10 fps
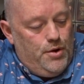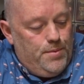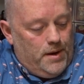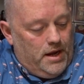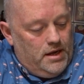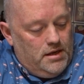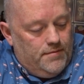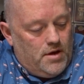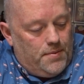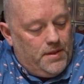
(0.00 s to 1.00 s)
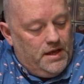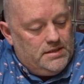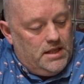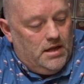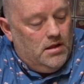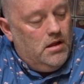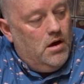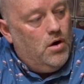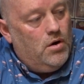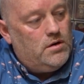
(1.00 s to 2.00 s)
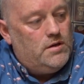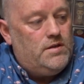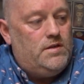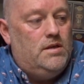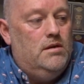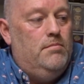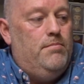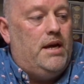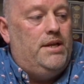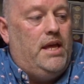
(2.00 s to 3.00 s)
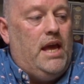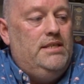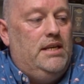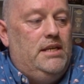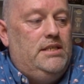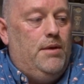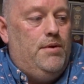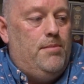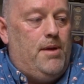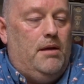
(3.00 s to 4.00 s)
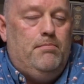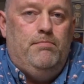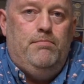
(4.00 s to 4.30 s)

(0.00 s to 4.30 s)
open it, you've got these little hooks. Back in the 80s, they were the big